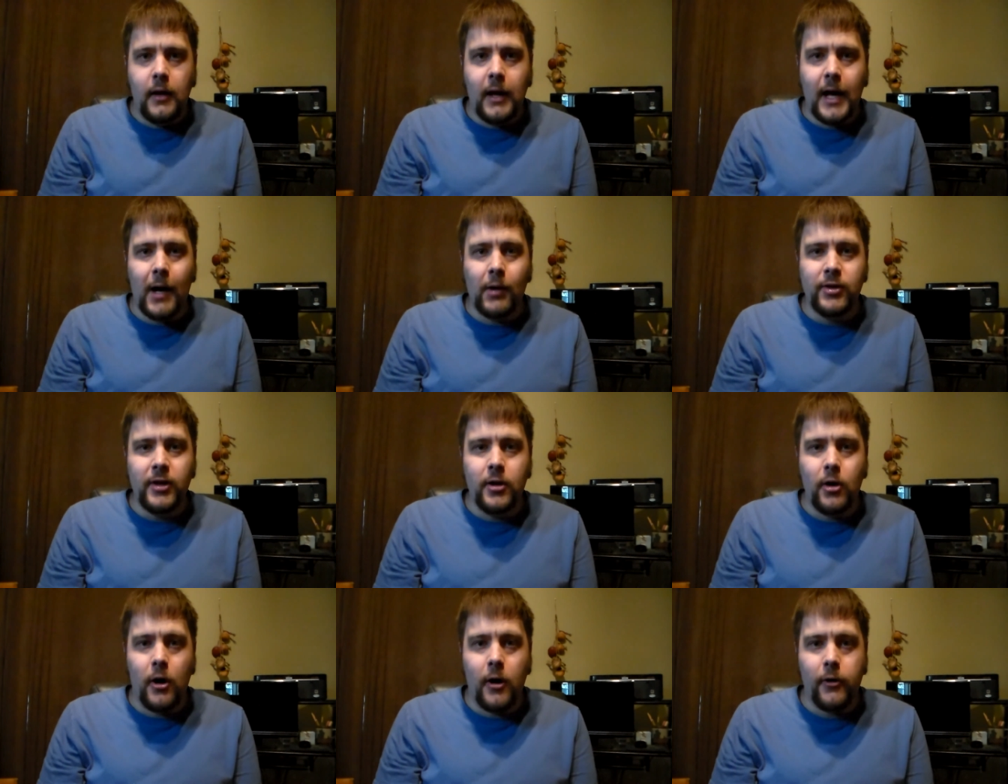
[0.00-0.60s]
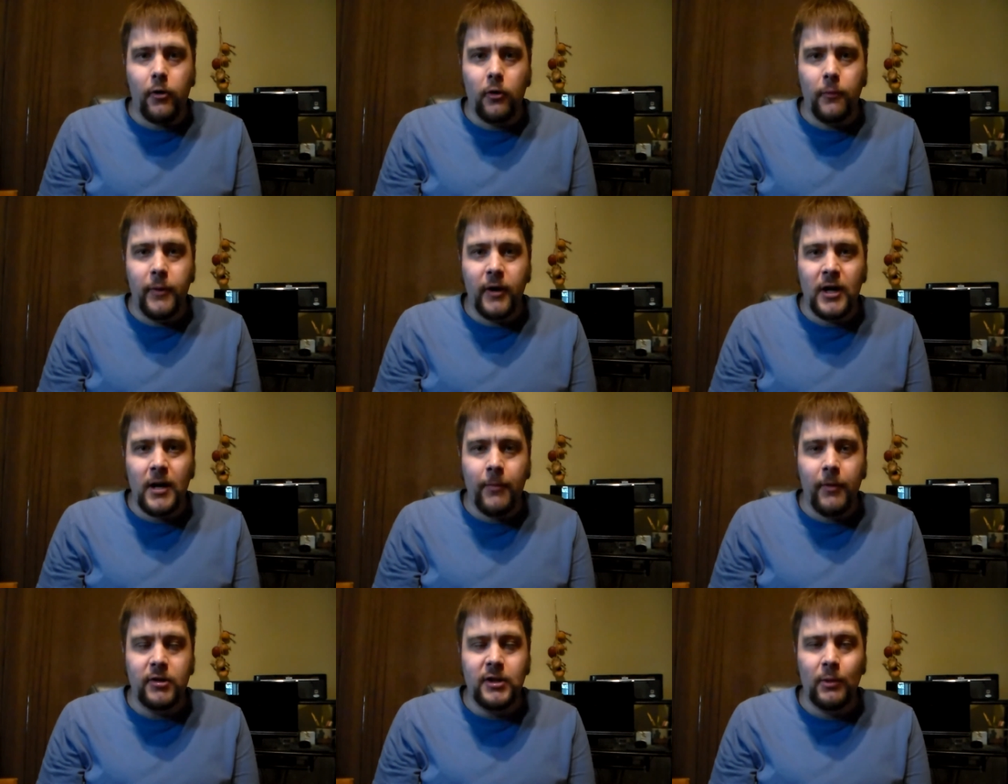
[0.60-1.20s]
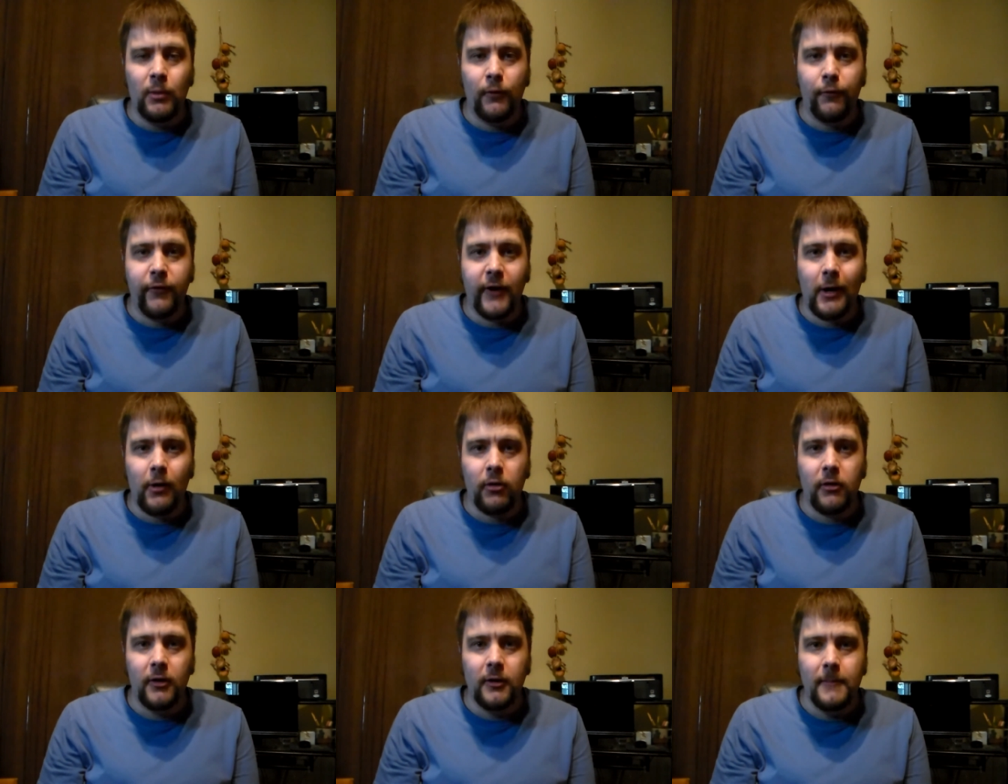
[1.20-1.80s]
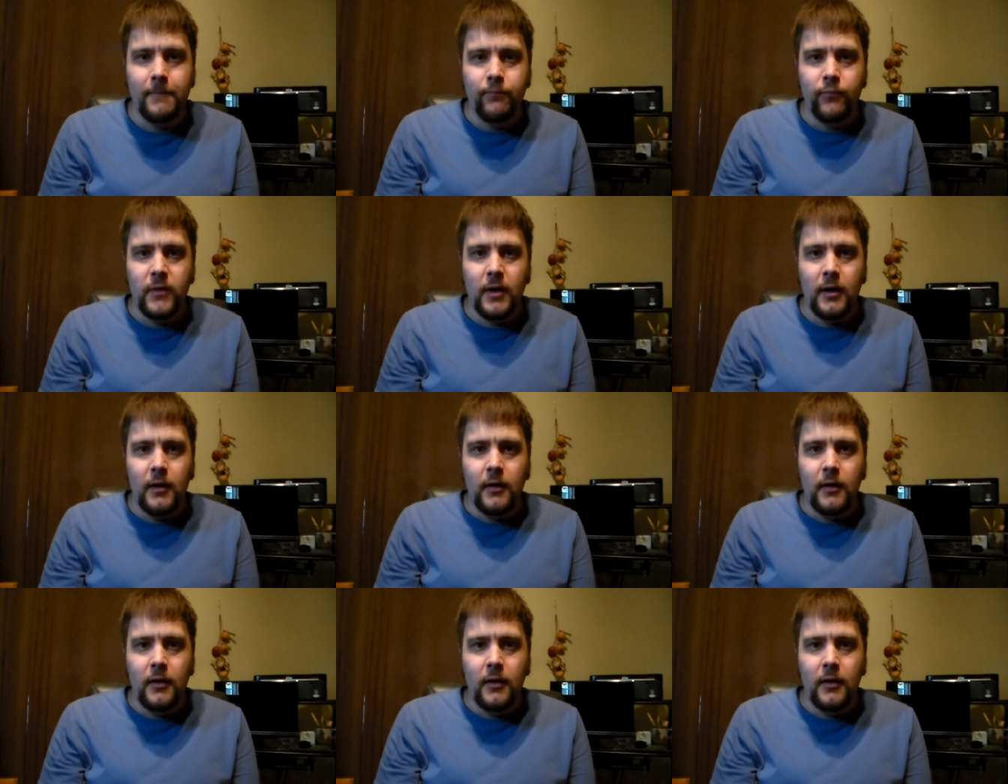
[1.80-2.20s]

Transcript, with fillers: How did Arnold become the T-1000?